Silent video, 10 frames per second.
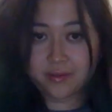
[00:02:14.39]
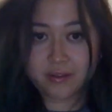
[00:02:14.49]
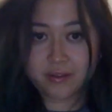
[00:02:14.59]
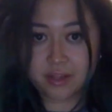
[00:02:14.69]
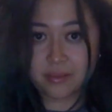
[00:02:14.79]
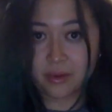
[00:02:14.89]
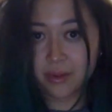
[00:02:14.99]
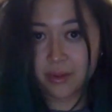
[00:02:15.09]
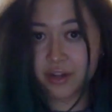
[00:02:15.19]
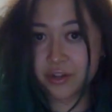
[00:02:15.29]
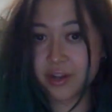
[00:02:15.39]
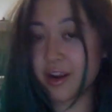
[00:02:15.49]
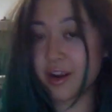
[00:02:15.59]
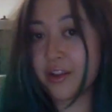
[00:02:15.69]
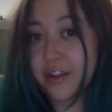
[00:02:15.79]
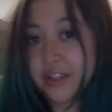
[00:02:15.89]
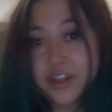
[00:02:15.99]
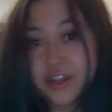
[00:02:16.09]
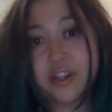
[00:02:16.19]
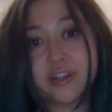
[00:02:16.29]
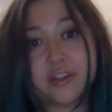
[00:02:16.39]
obviously, both my natural hair and the extensions,